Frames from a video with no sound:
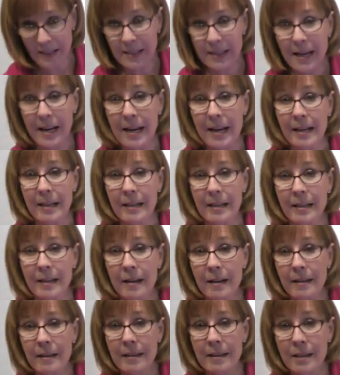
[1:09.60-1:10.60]
to take
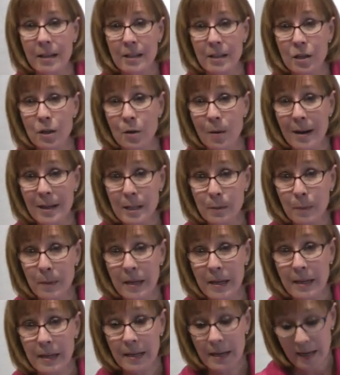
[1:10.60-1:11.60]
this U S
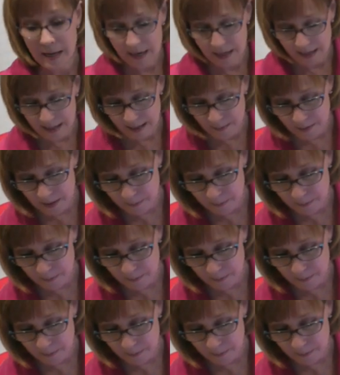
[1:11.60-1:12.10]
B and I'm